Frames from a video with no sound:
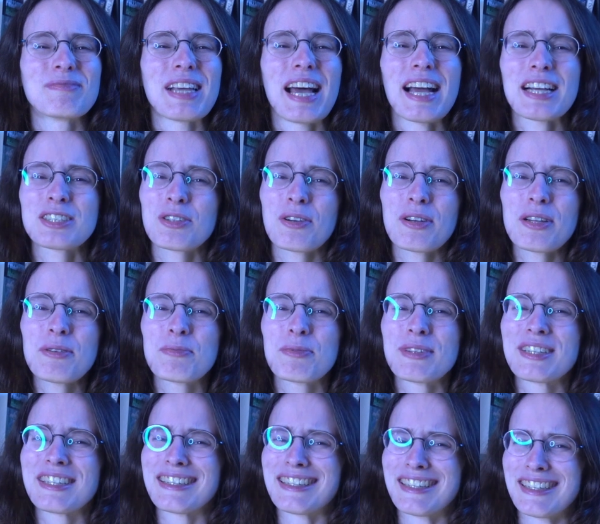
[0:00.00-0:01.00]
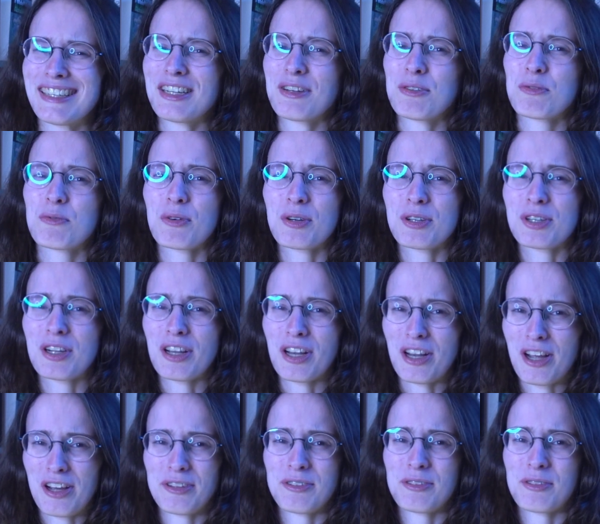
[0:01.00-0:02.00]
actually we didn't work a
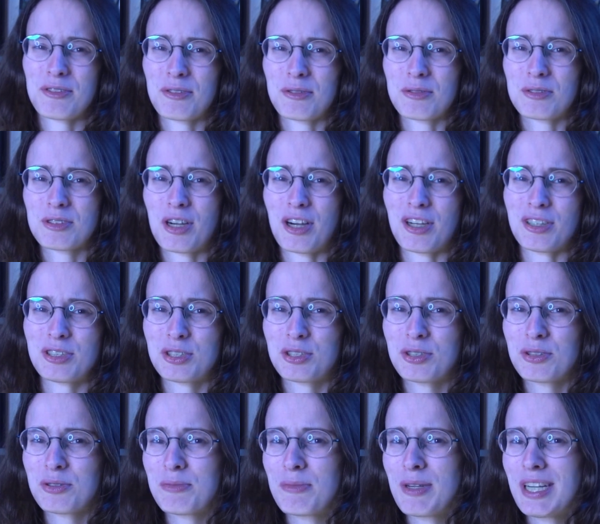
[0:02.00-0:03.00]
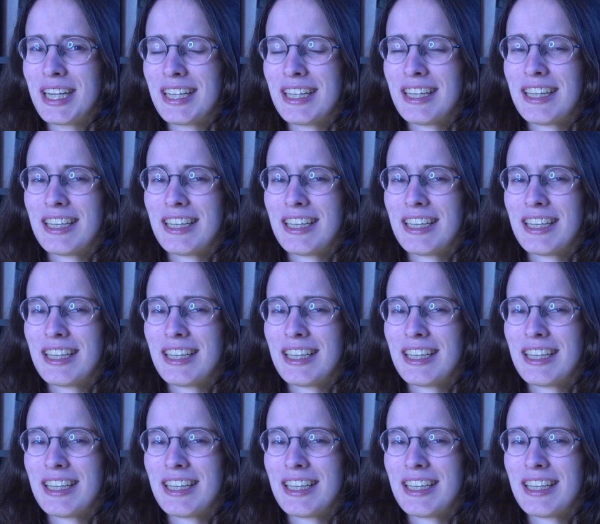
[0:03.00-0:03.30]
lot on those costume.